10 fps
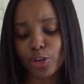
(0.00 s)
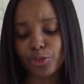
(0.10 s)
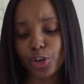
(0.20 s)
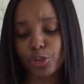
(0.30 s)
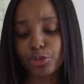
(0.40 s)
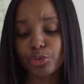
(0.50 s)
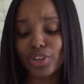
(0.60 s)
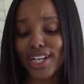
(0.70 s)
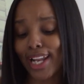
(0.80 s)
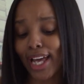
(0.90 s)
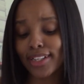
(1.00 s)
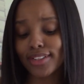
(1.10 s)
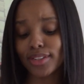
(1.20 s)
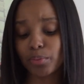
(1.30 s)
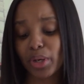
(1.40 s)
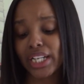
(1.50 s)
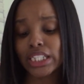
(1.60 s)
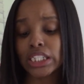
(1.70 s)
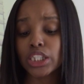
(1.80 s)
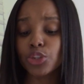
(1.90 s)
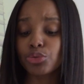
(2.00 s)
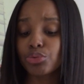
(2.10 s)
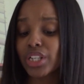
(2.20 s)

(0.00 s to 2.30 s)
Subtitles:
of nice pregnancy